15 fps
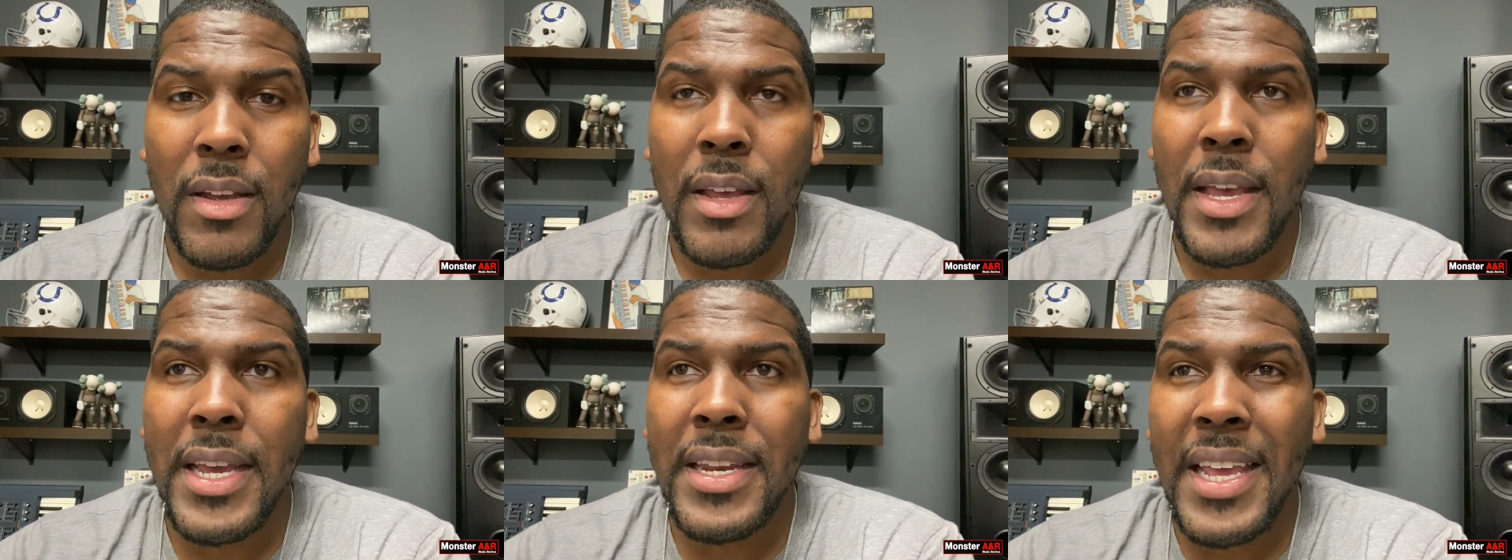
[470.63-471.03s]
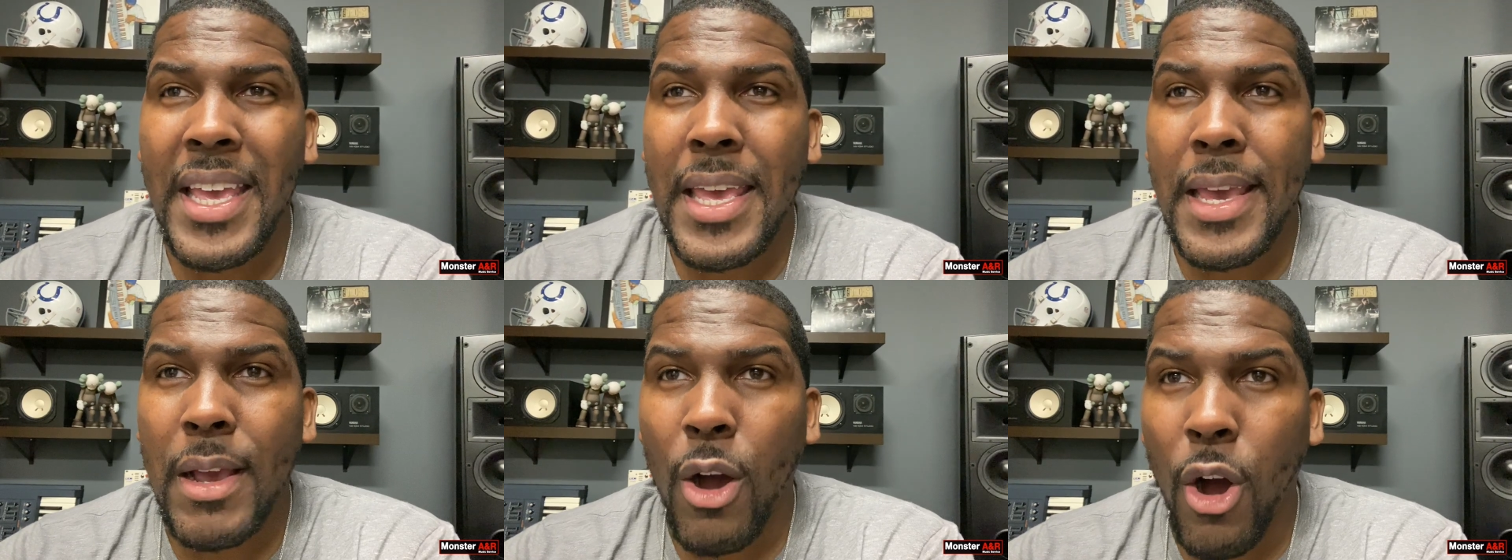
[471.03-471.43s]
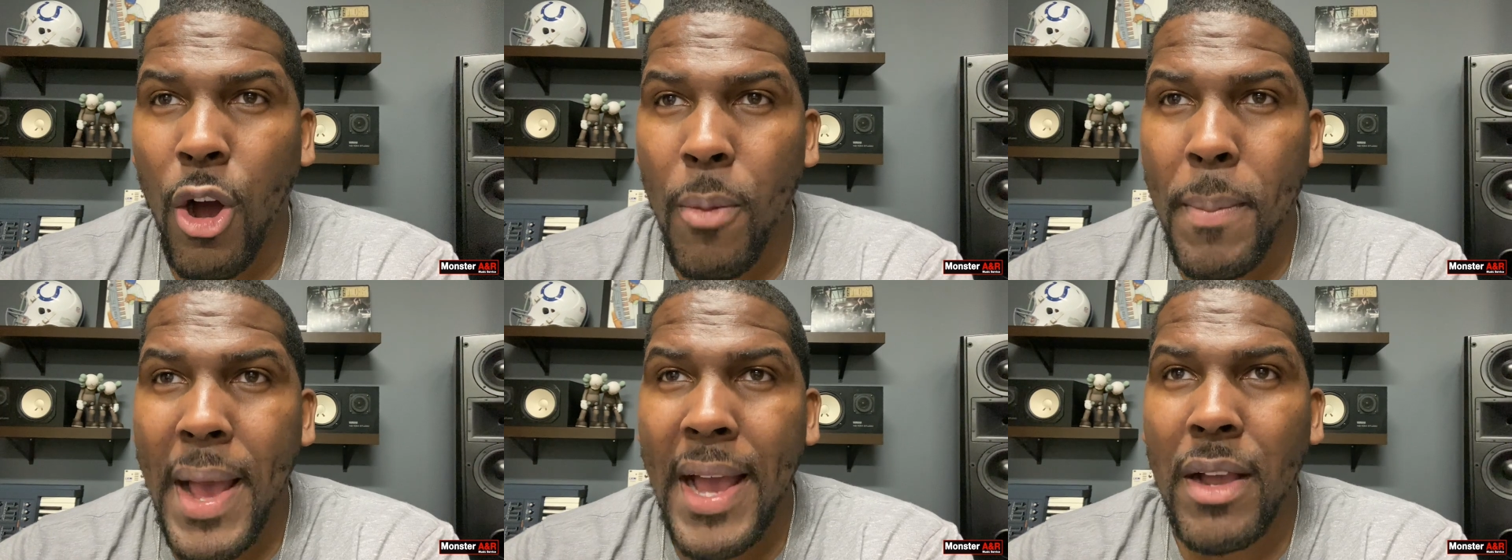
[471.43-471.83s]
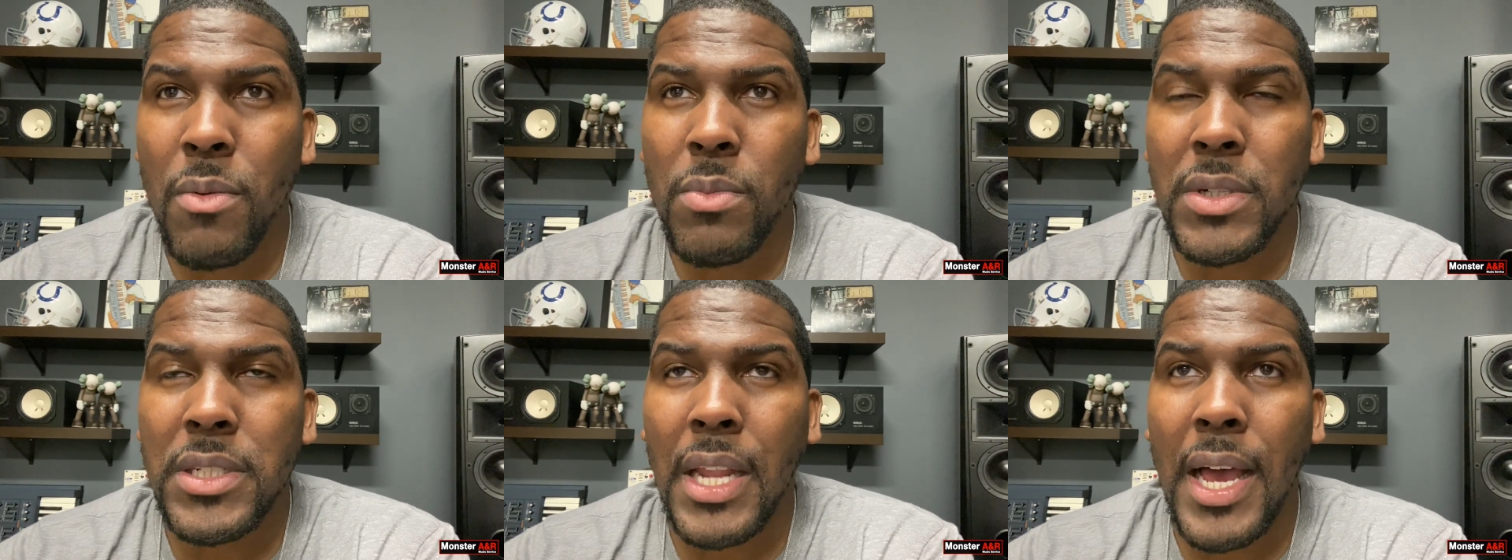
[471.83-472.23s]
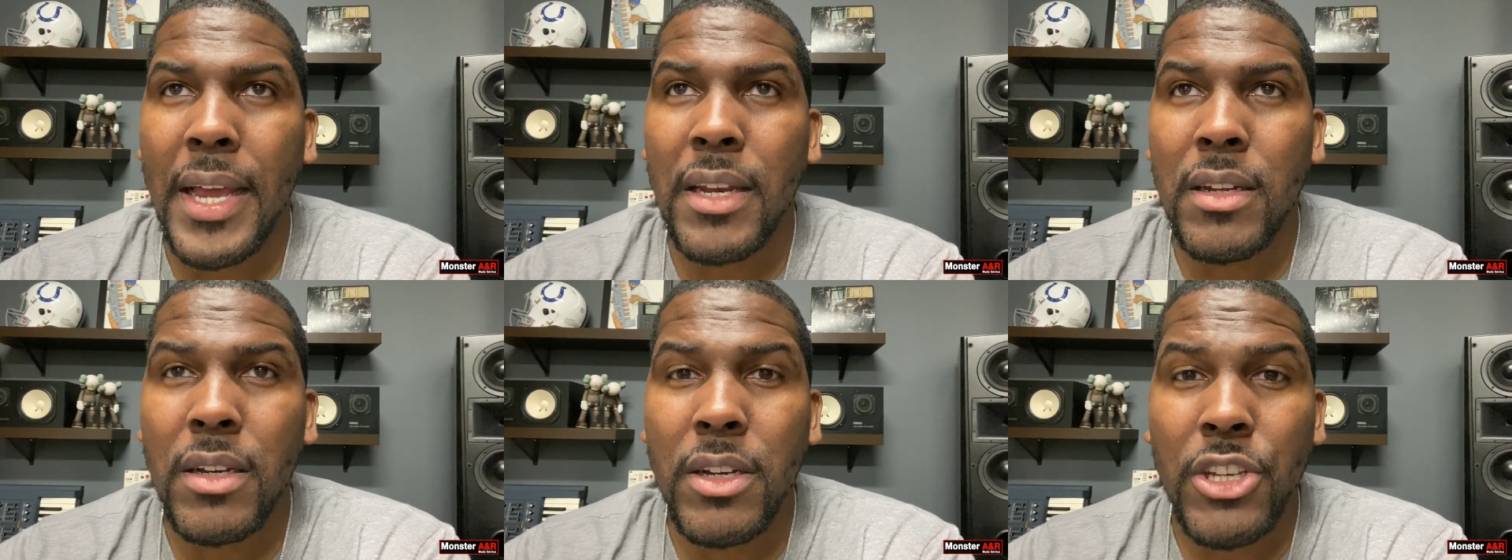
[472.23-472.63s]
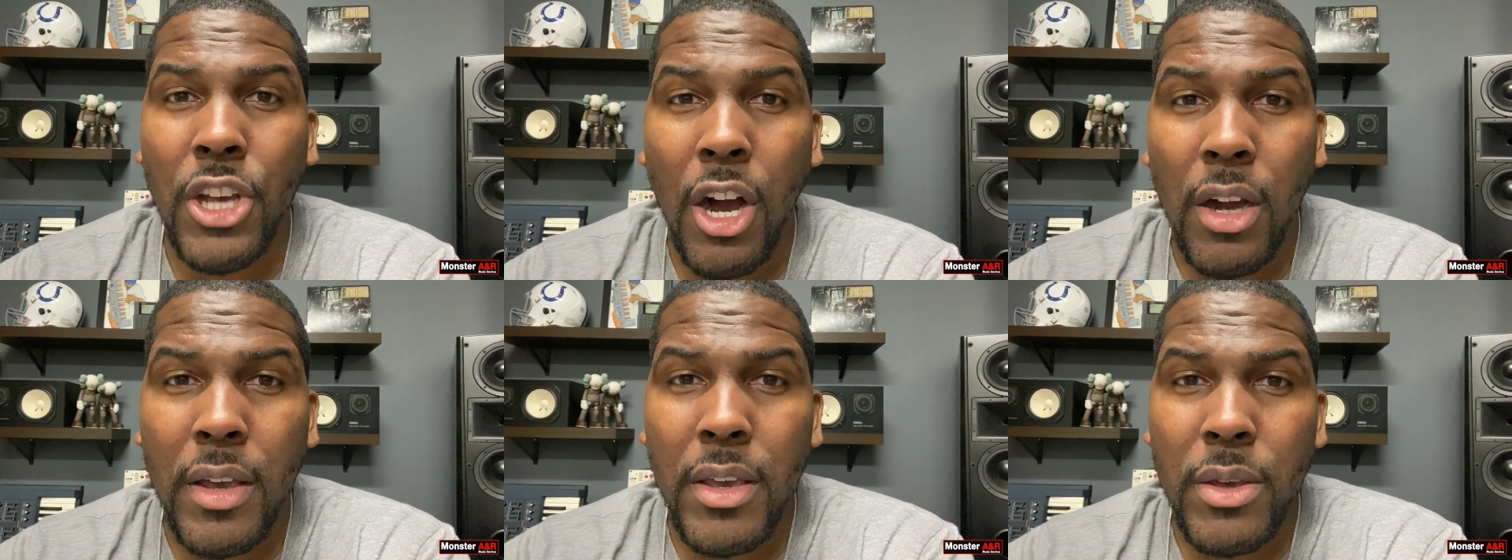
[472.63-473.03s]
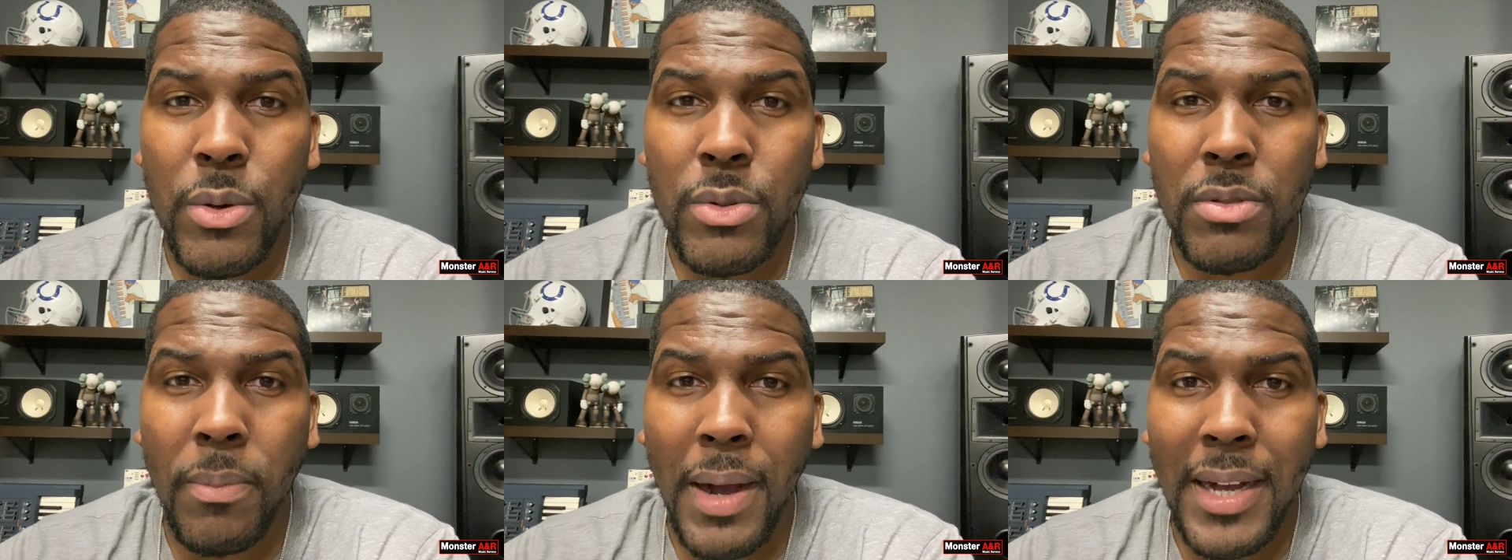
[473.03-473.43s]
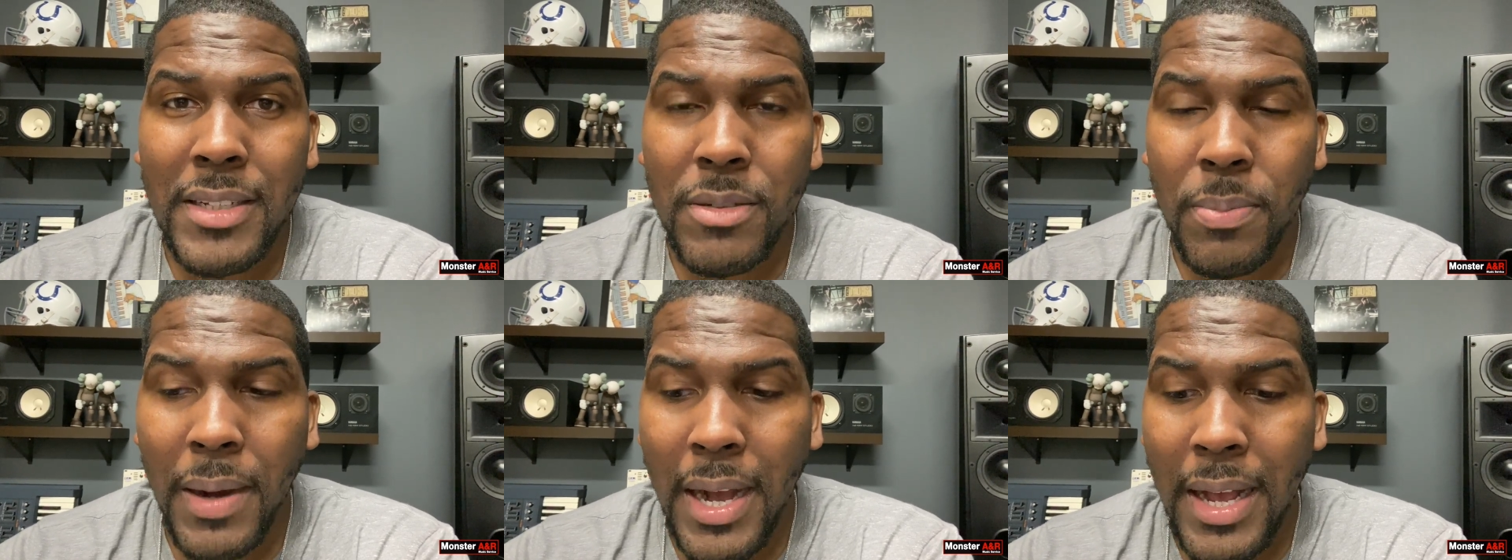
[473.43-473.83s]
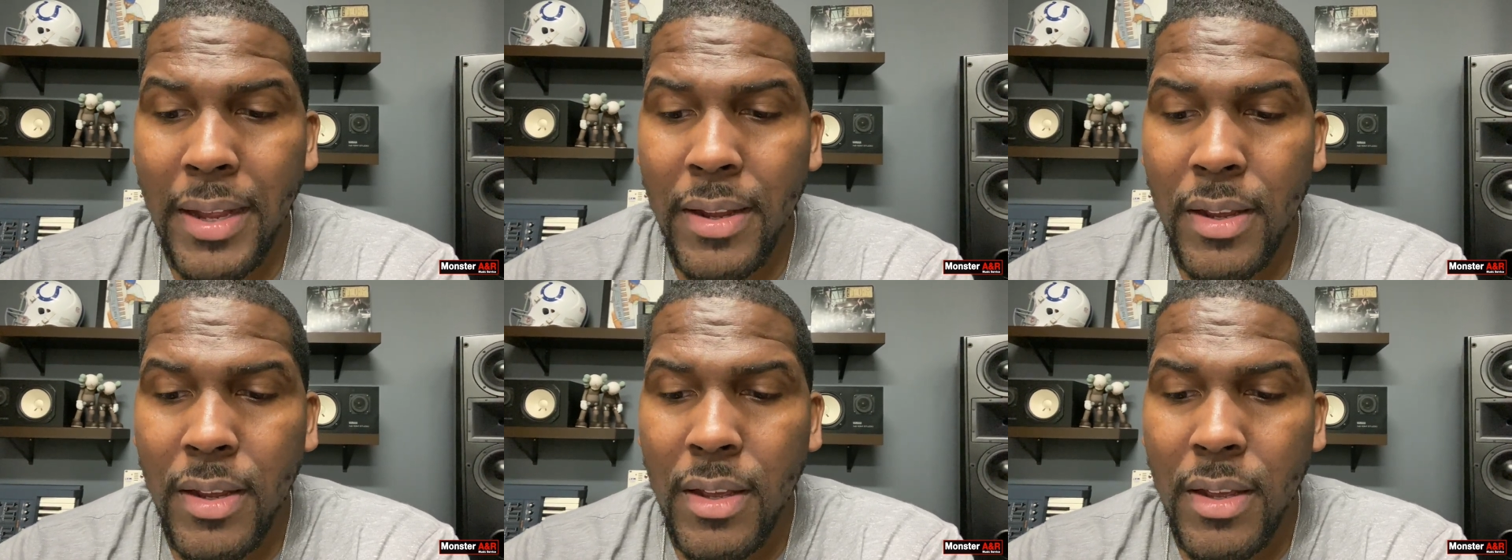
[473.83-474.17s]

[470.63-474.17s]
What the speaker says: And then he called back and was like, look, y'all can use my spot,